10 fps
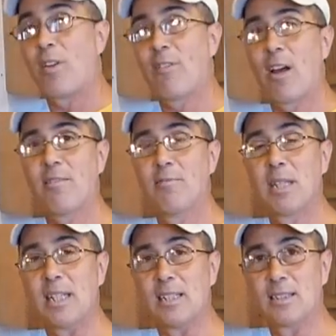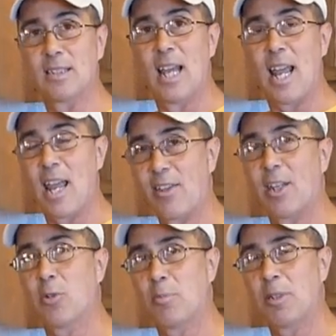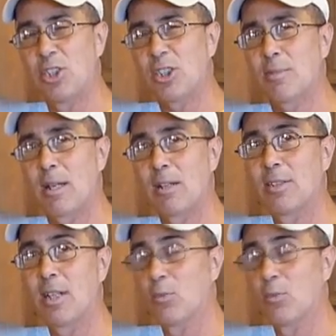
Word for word: 45 minutes, and then it would be just about